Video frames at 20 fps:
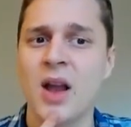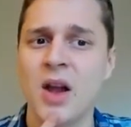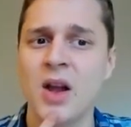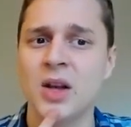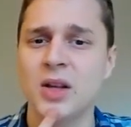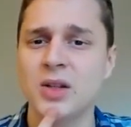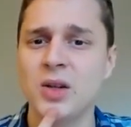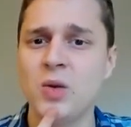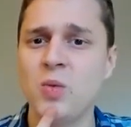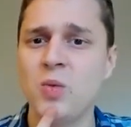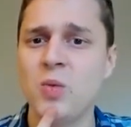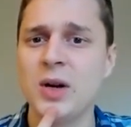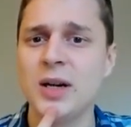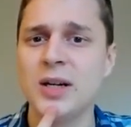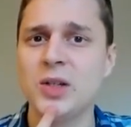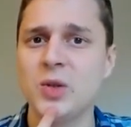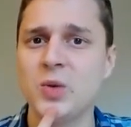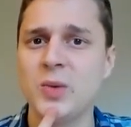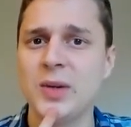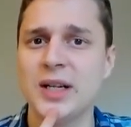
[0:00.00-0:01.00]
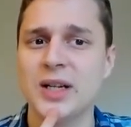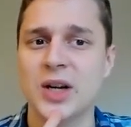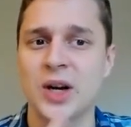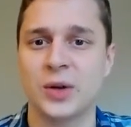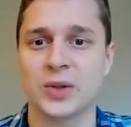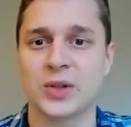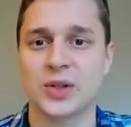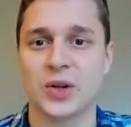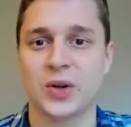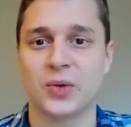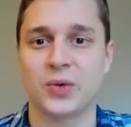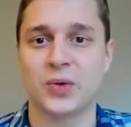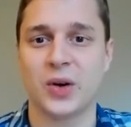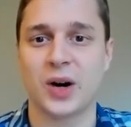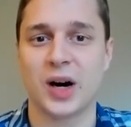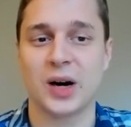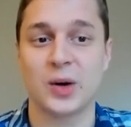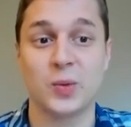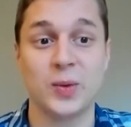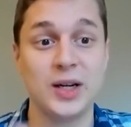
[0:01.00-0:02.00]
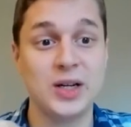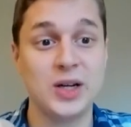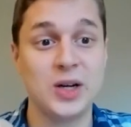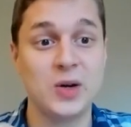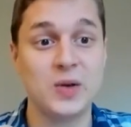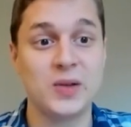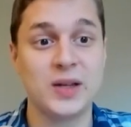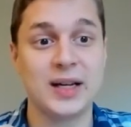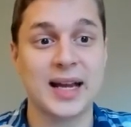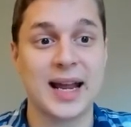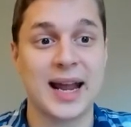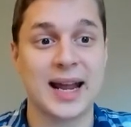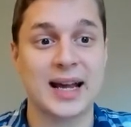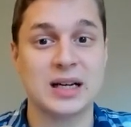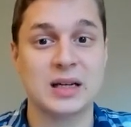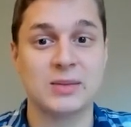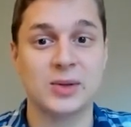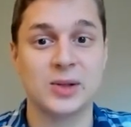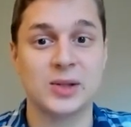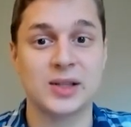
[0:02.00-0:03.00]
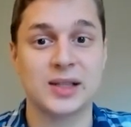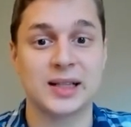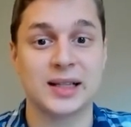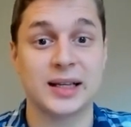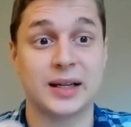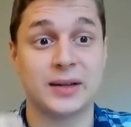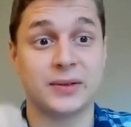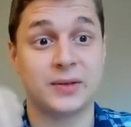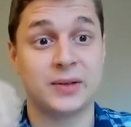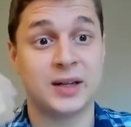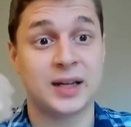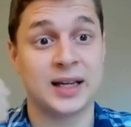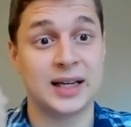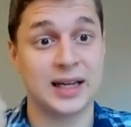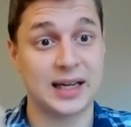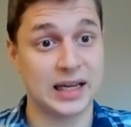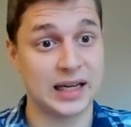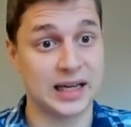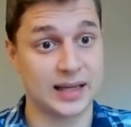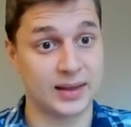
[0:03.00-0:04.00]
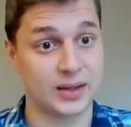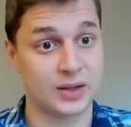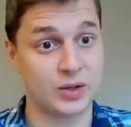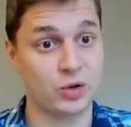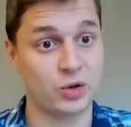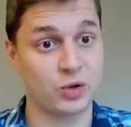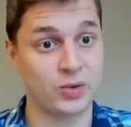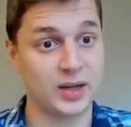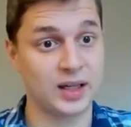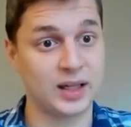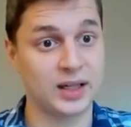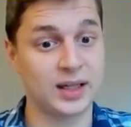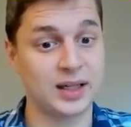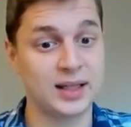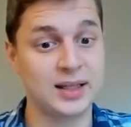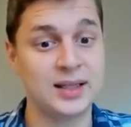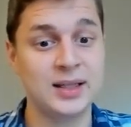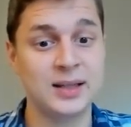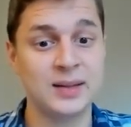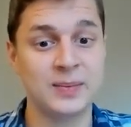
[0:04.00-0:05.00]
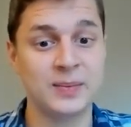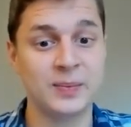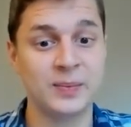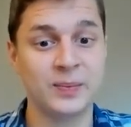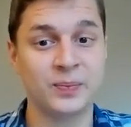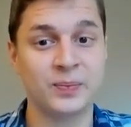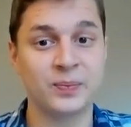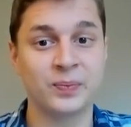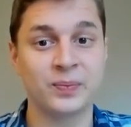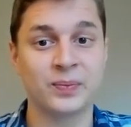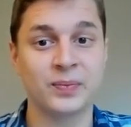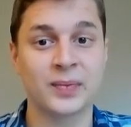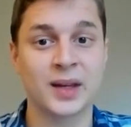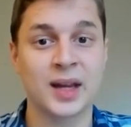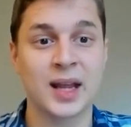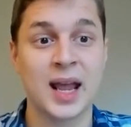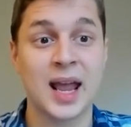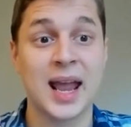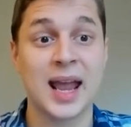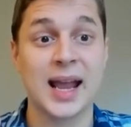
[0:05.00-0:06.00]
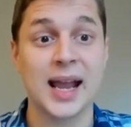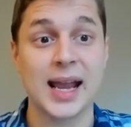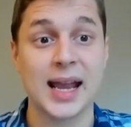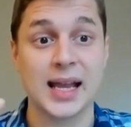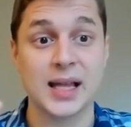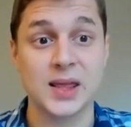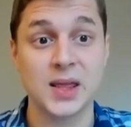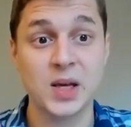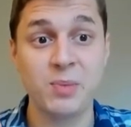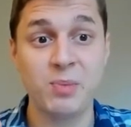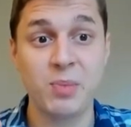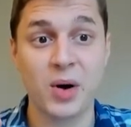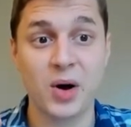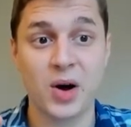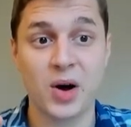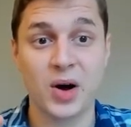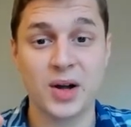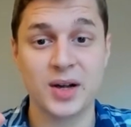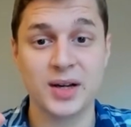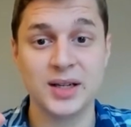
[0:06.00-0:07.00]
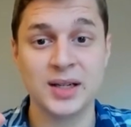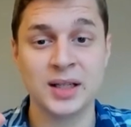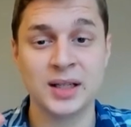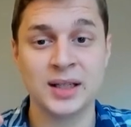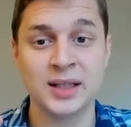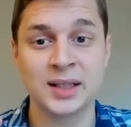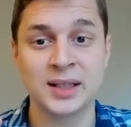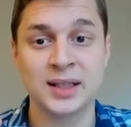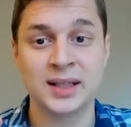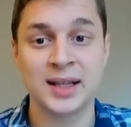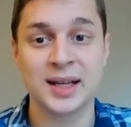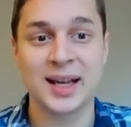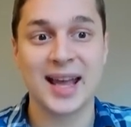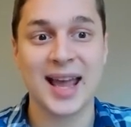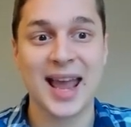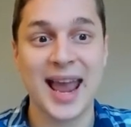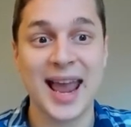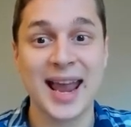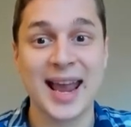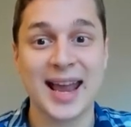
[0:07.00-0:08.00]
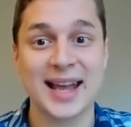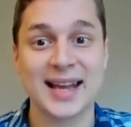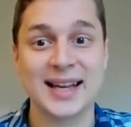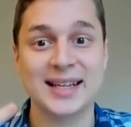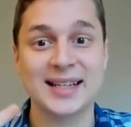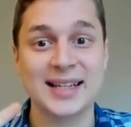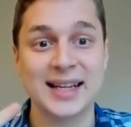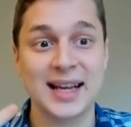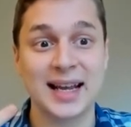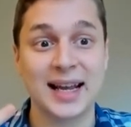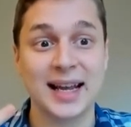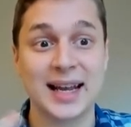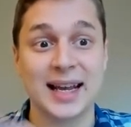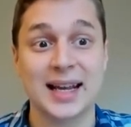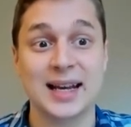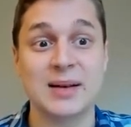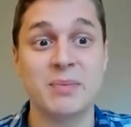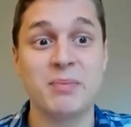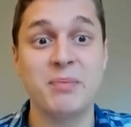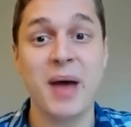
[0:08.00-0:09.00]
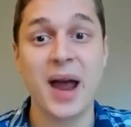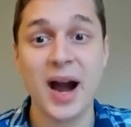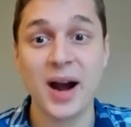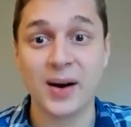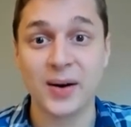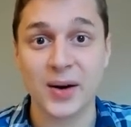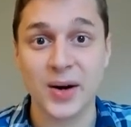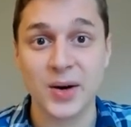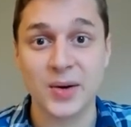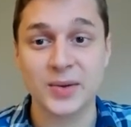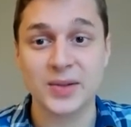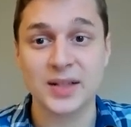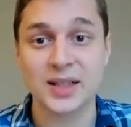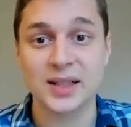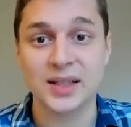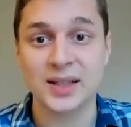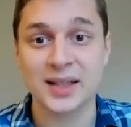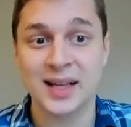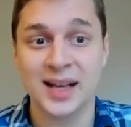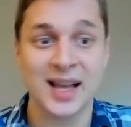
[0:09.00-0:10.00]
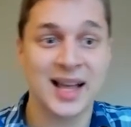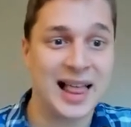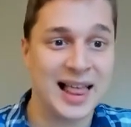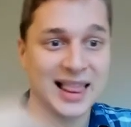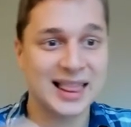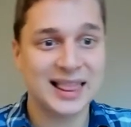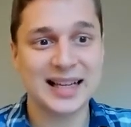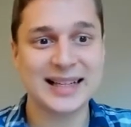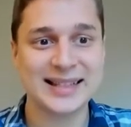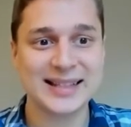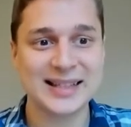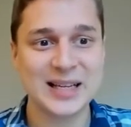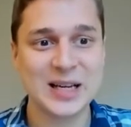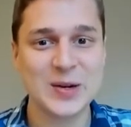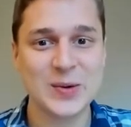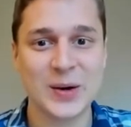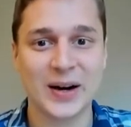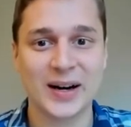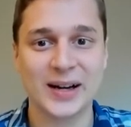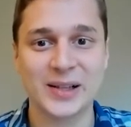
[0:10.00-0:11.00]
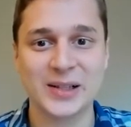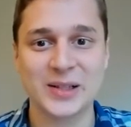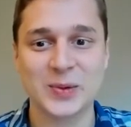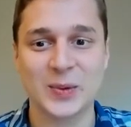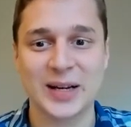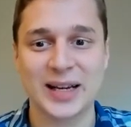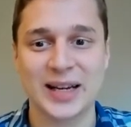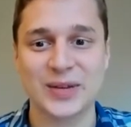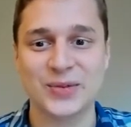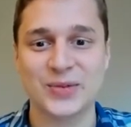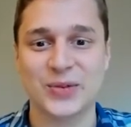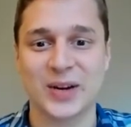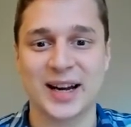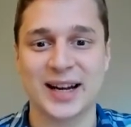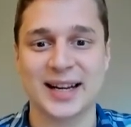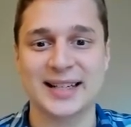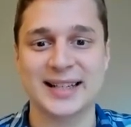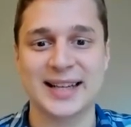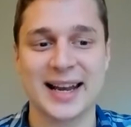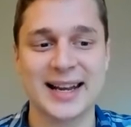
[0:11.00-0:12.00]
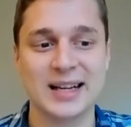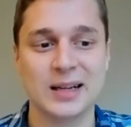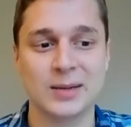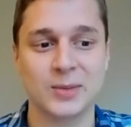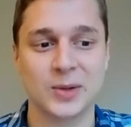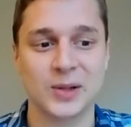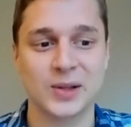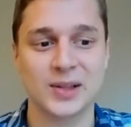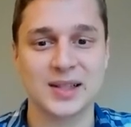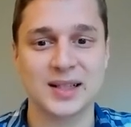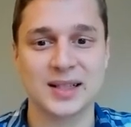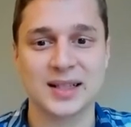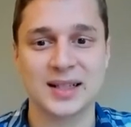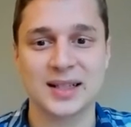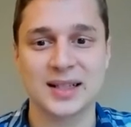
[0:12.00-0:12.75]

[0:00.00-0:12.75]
So what do we know so far? We know that animals live in the trees, in the pond, and in barrows. Let's see where else we can find animals.